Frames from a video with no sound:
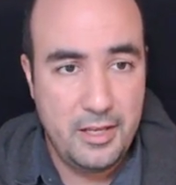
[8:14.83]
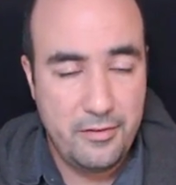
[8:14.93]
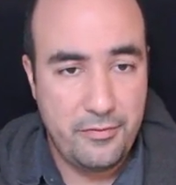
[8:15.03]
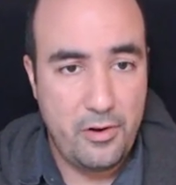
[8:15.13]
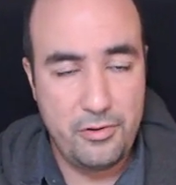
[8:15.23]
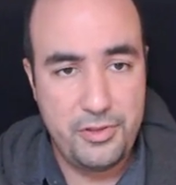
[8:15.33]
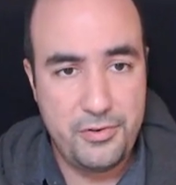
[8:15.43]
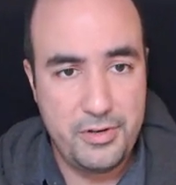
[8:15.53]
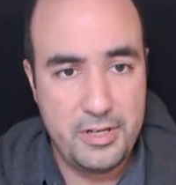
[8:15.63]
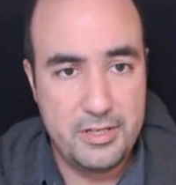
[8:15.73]
If all the
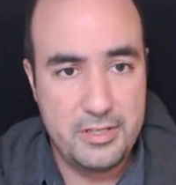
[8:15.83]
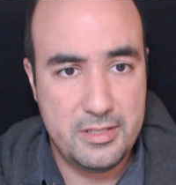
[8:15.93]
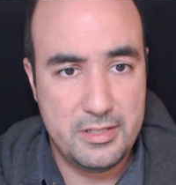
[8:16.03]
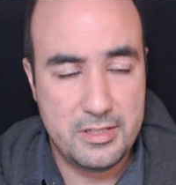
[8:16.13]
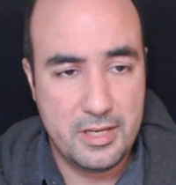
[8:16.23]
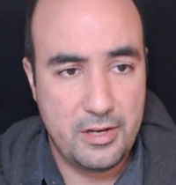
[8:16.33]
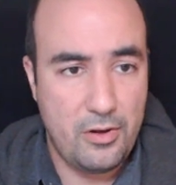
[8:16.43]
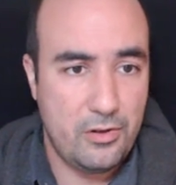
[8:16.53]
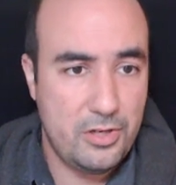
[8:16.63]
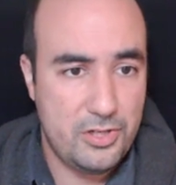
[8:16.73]
three indices can
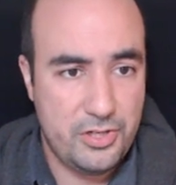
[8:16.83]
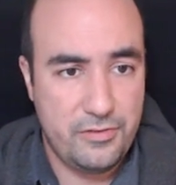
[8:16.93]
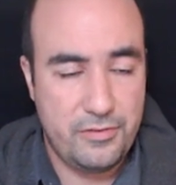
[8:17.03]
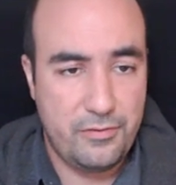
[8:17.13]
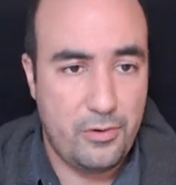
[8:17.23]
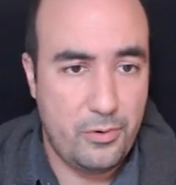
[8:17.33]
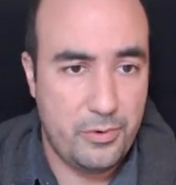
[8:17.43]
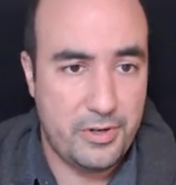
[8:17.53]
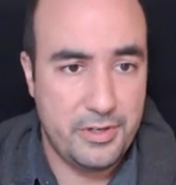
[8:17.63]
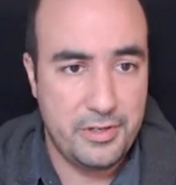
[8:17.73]
only shift
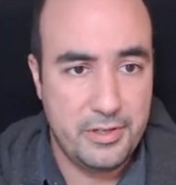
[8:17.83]
forward,